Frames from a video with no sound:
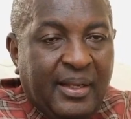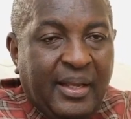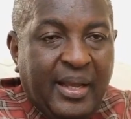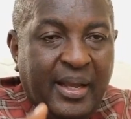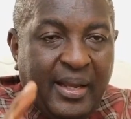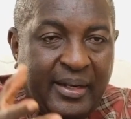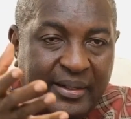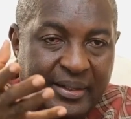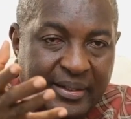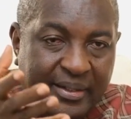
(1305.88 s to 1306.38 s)

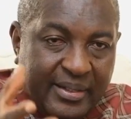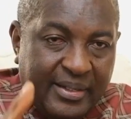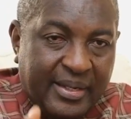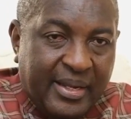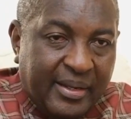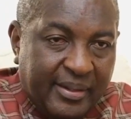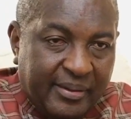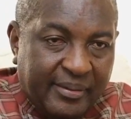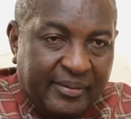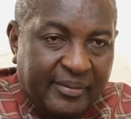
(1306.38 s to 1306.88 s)
and
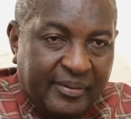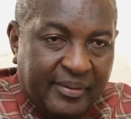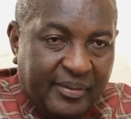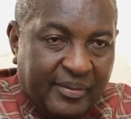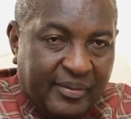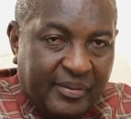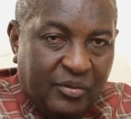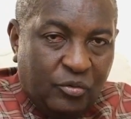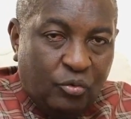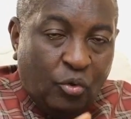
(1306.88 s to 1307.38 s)
hear.
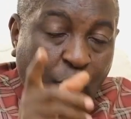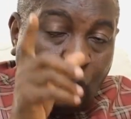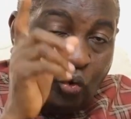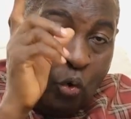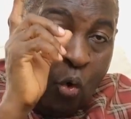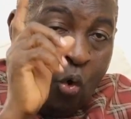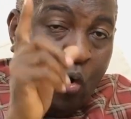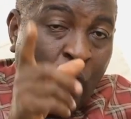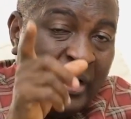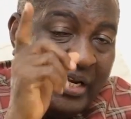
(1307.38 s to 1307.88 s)
Not
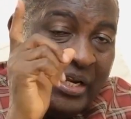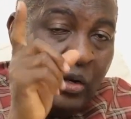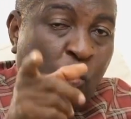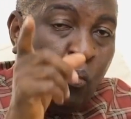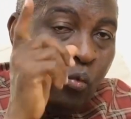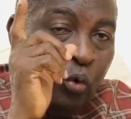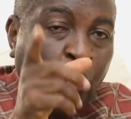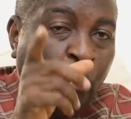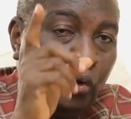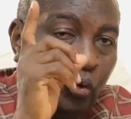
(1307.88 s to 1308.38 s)
only
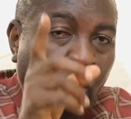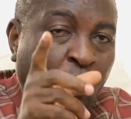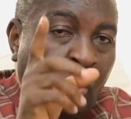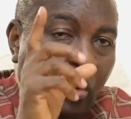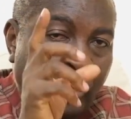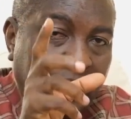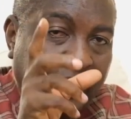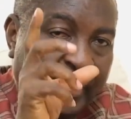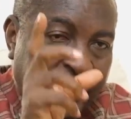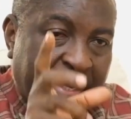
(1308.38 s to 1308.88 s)
will you
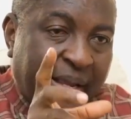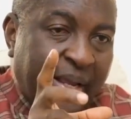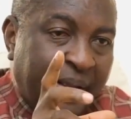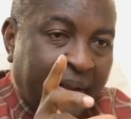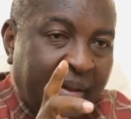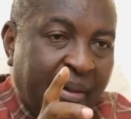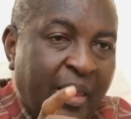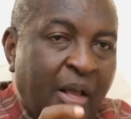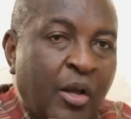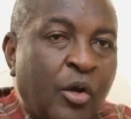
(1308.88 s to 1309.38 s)

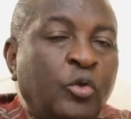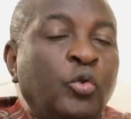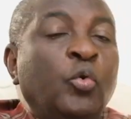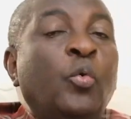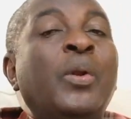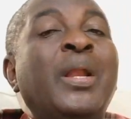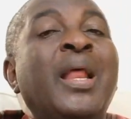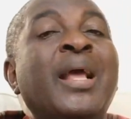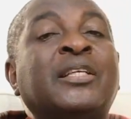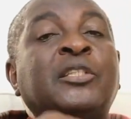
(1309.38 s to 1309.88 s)
hear, you
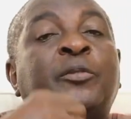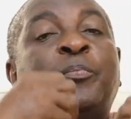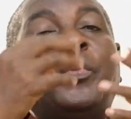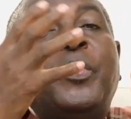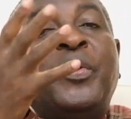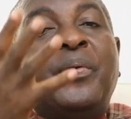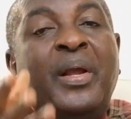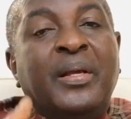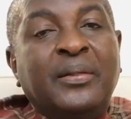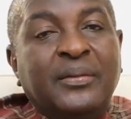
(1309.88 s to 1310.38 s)
will
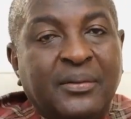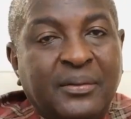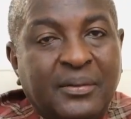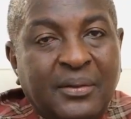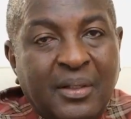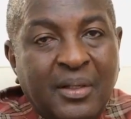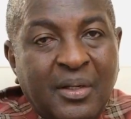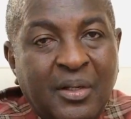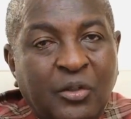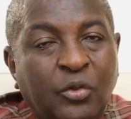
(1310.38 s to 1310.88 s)
experience,
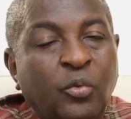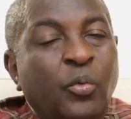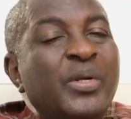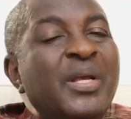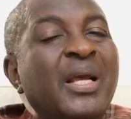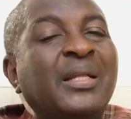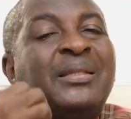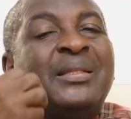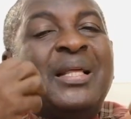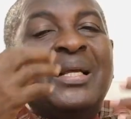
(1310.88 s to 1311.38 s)
mm. mm. you will
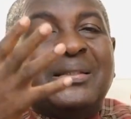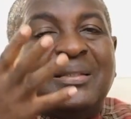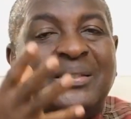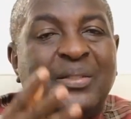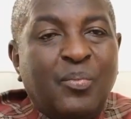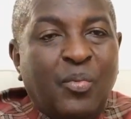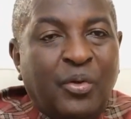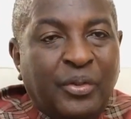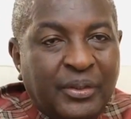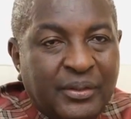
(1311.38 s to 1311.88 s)
hear
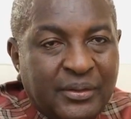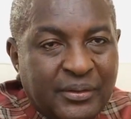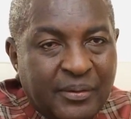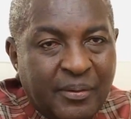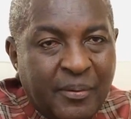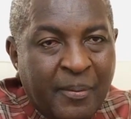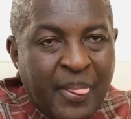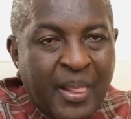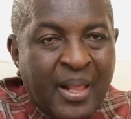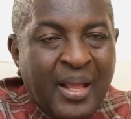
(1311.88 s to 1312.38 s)
testimonies,
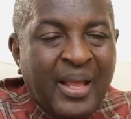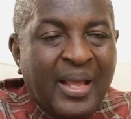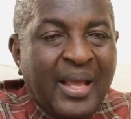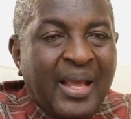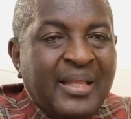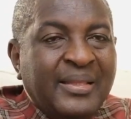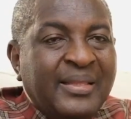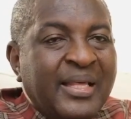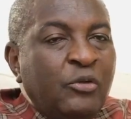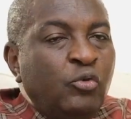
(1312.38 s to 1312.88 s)
mm.
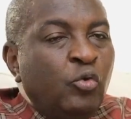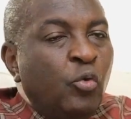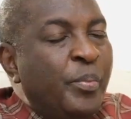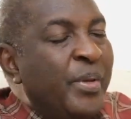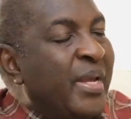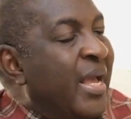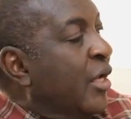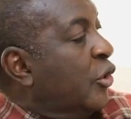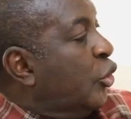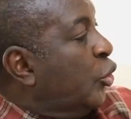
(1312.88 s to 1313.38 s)
and then you'll
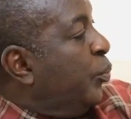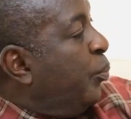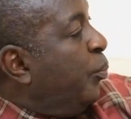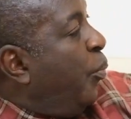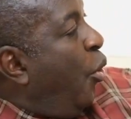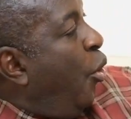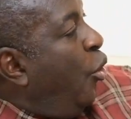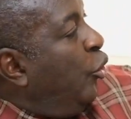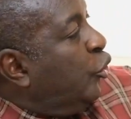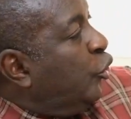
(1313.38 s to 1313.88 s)
be
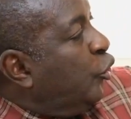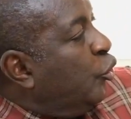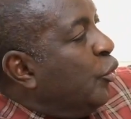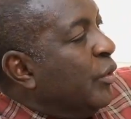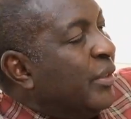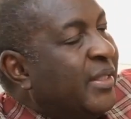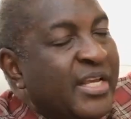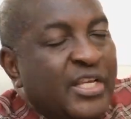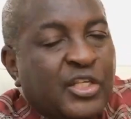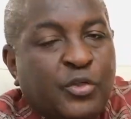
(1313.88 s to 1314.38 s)
exposed to
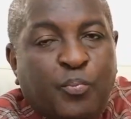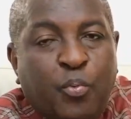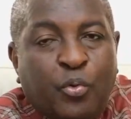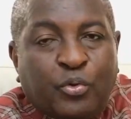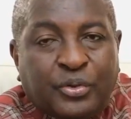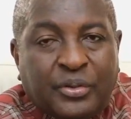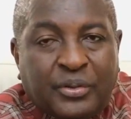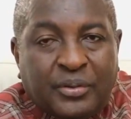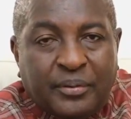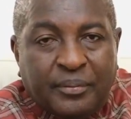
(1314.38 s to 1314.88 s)
these
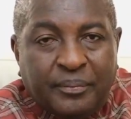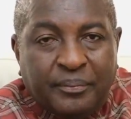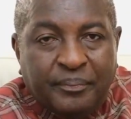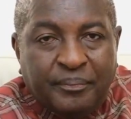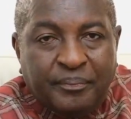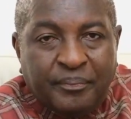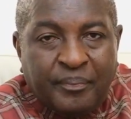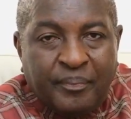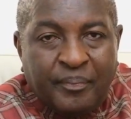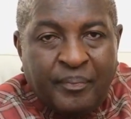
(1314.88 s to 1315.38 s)
books.
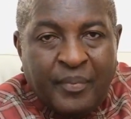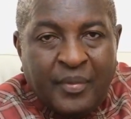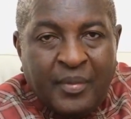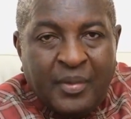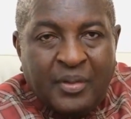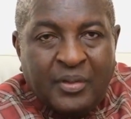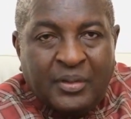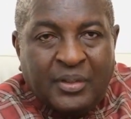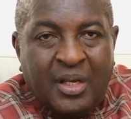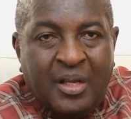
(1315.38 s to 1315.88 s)
Mm.
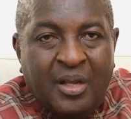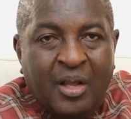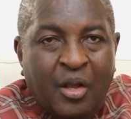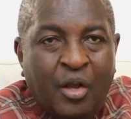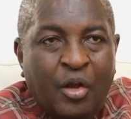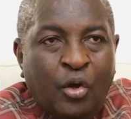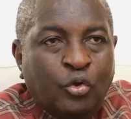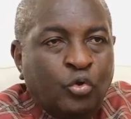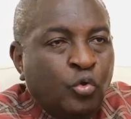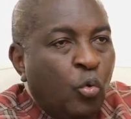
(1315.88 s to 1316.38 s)
See,
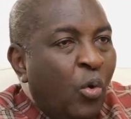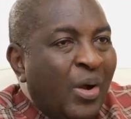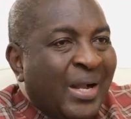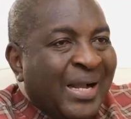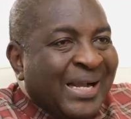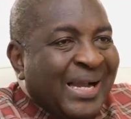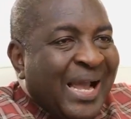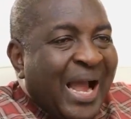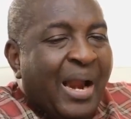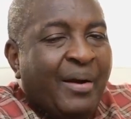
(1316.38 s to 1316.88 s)
you will
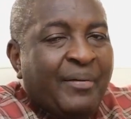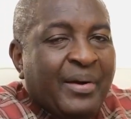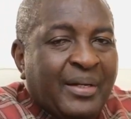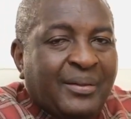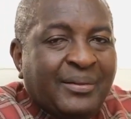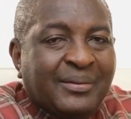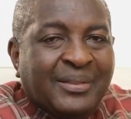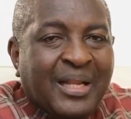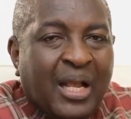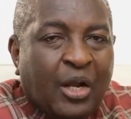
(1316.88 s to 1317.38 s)
carry
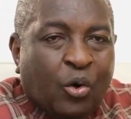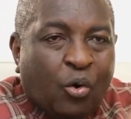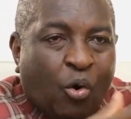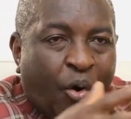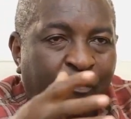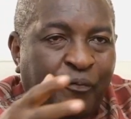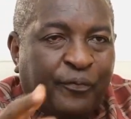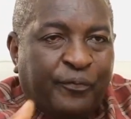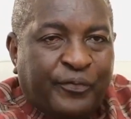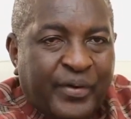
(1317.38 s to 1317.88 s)
the
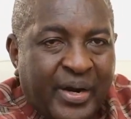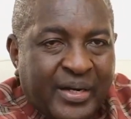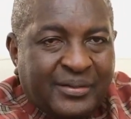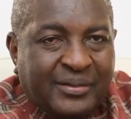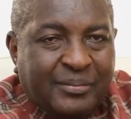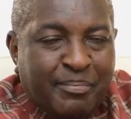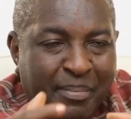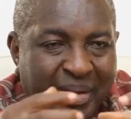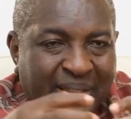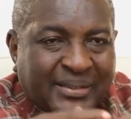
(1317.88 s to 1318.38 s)

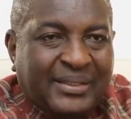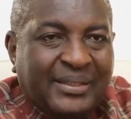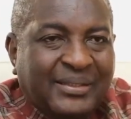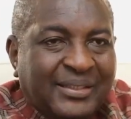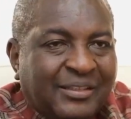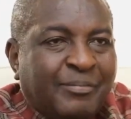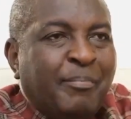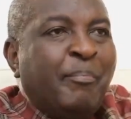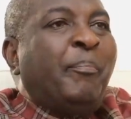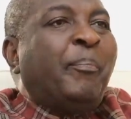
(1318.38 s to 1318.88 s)
conference
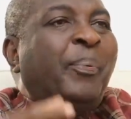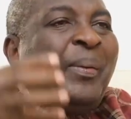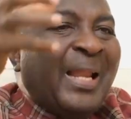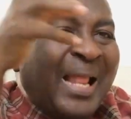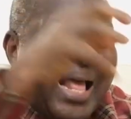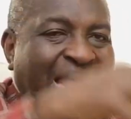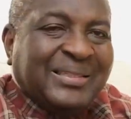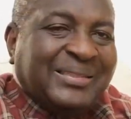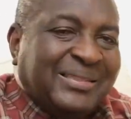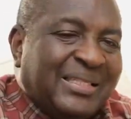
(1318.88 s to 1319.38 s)
messages
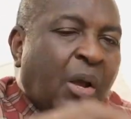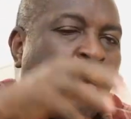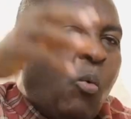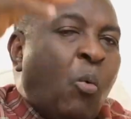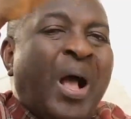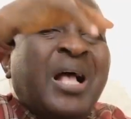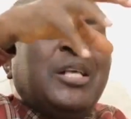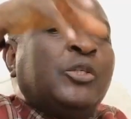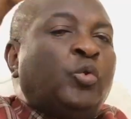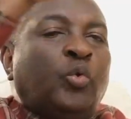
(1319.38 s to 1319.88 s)
plus the
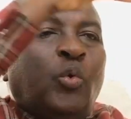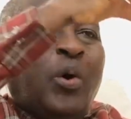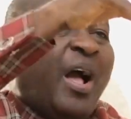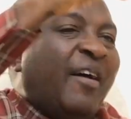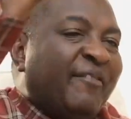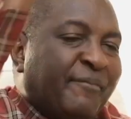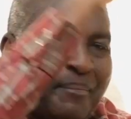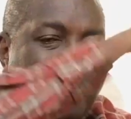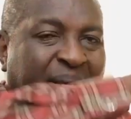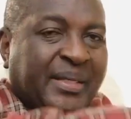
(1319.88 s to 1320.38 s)
ones you
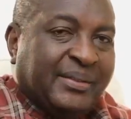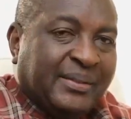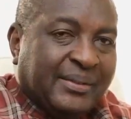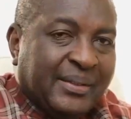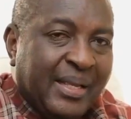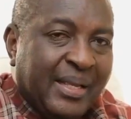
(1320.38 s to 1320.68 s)
have missed